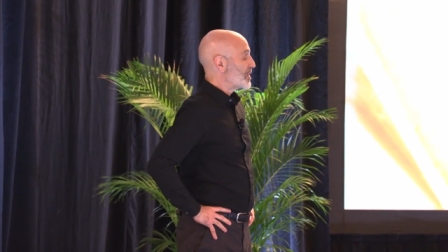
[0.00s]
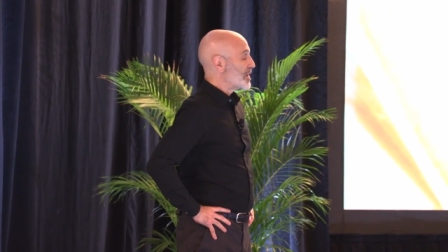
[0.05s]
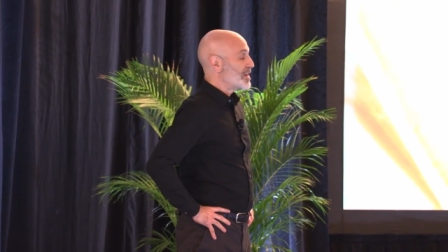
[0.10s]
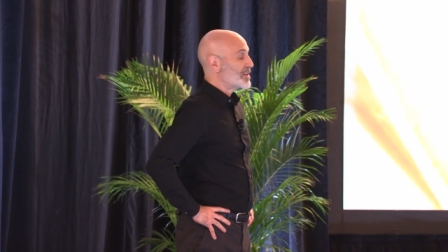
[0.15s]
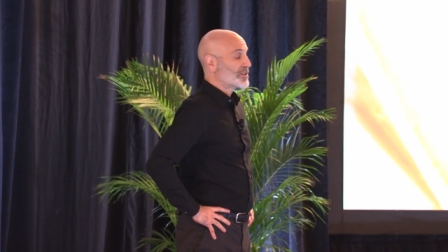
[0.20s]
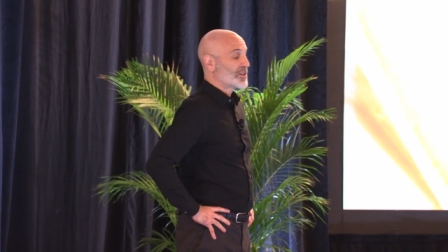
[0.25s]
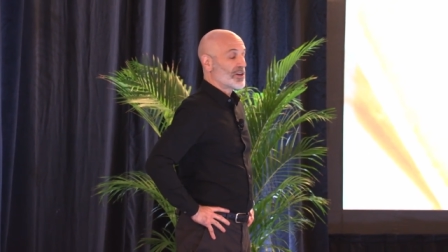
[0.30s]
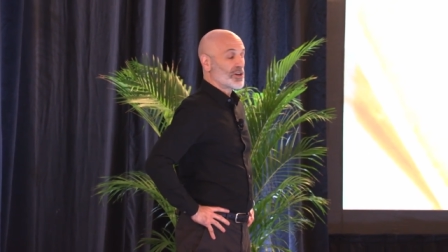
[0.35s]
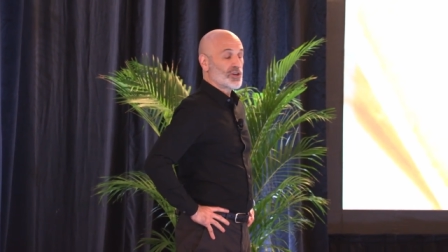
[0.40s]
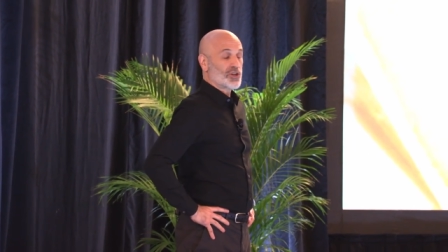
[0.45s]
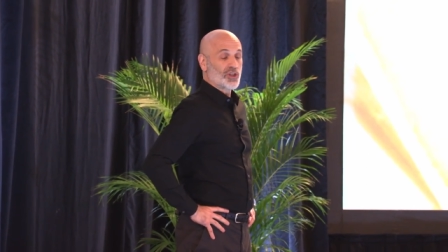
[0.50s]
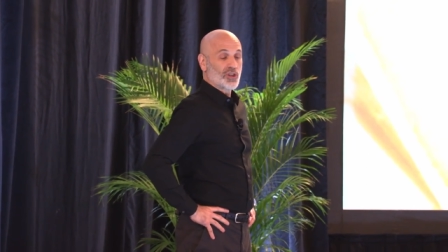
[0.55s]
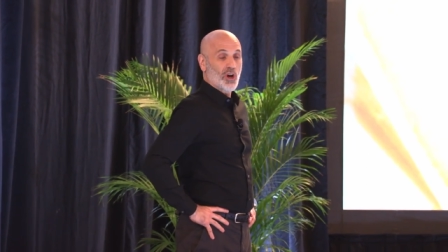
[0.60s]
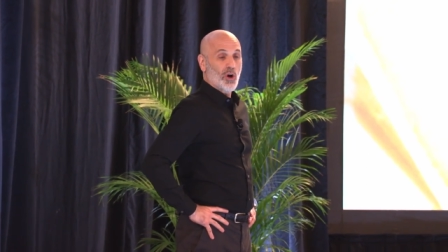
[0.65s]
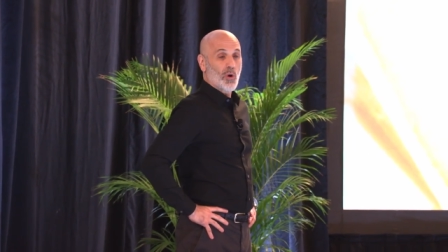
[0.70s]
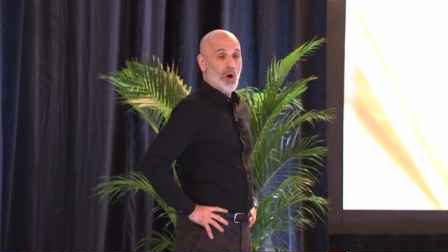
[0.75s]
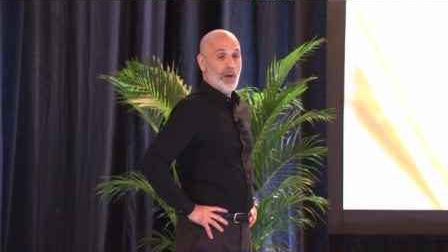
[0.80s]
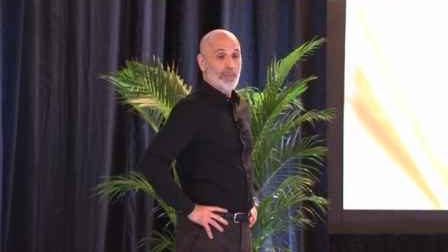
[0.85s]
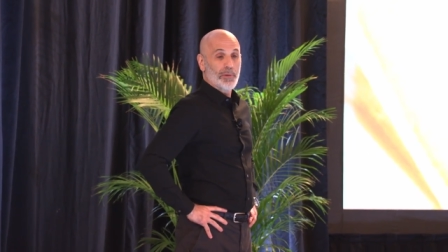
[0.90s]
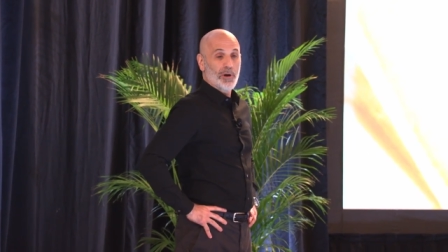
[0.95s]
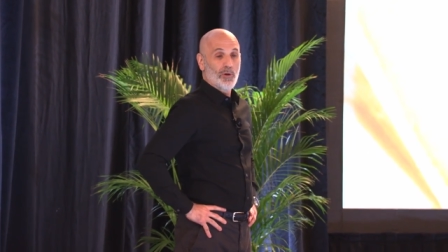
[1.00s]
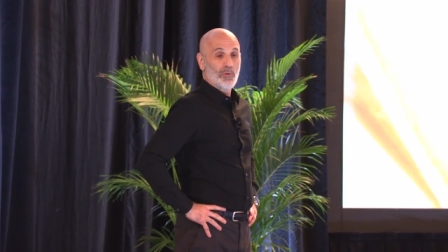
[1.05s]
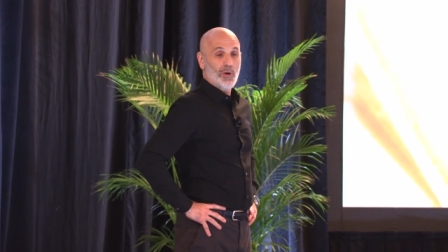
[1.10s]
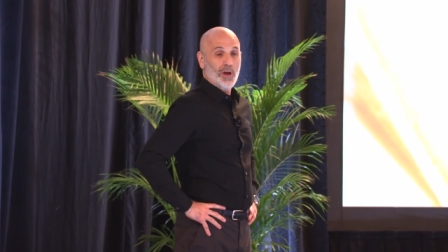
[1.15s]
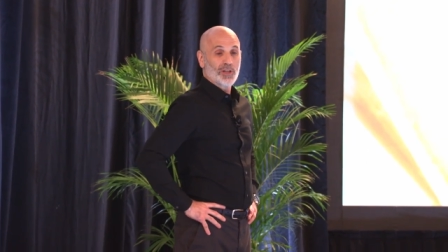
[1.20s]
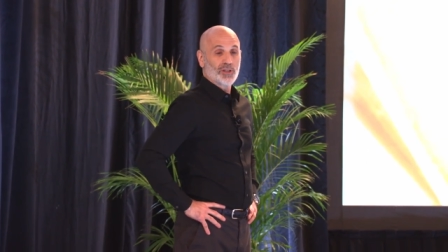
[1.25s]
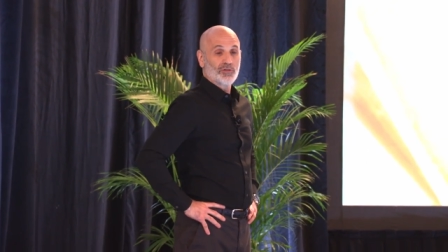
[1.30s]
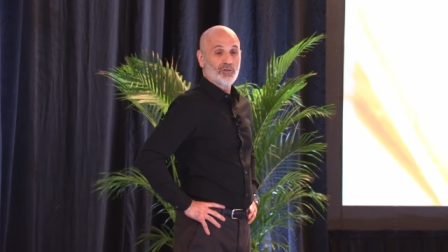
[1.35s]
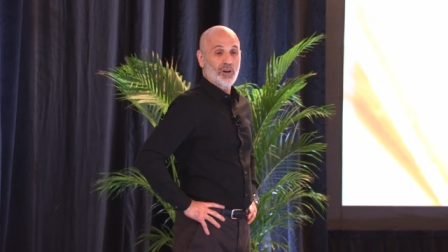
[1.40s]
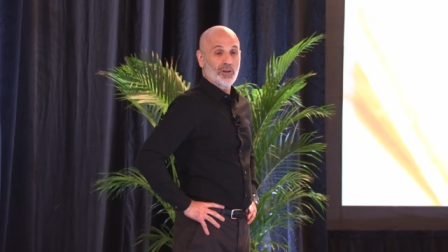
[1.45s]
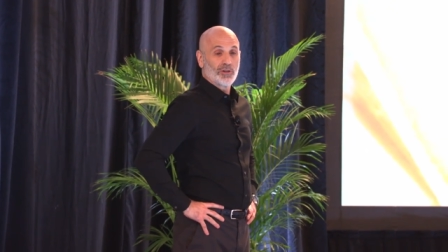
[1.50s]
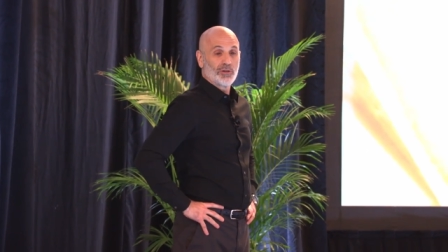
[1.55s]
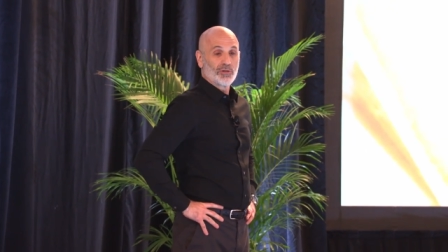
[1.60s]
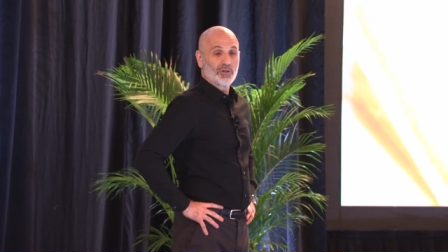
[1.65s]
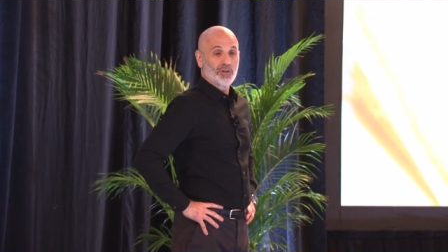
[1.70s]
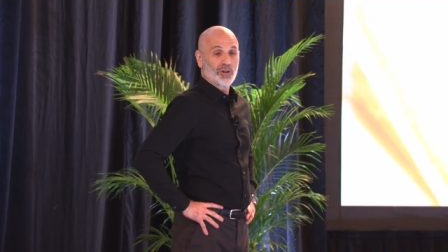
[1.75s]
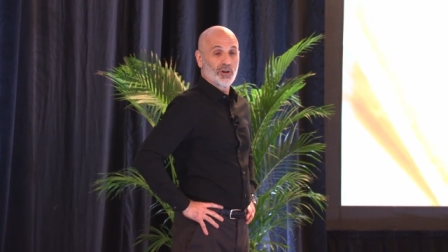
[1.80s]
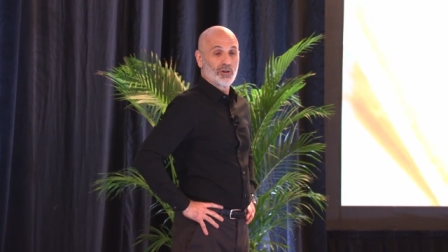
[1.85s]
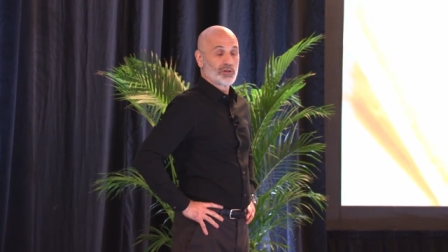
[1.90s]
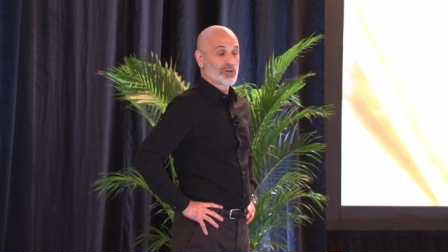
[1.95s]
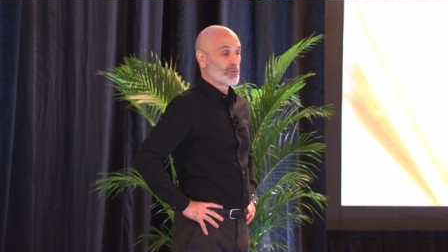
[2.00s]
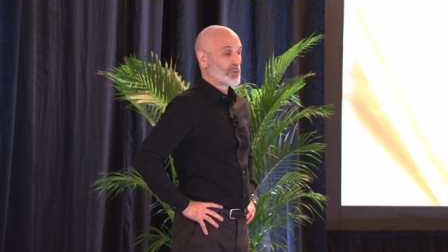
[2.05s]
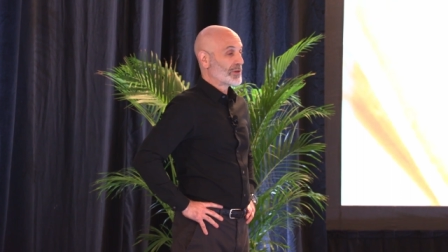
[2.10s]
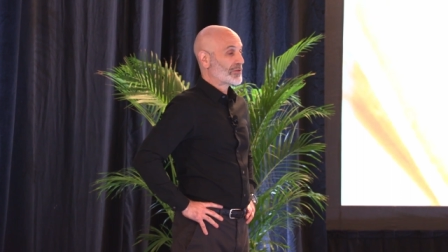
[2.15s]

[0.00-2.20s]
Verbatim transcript: he's going to show up at a restaurant you chose a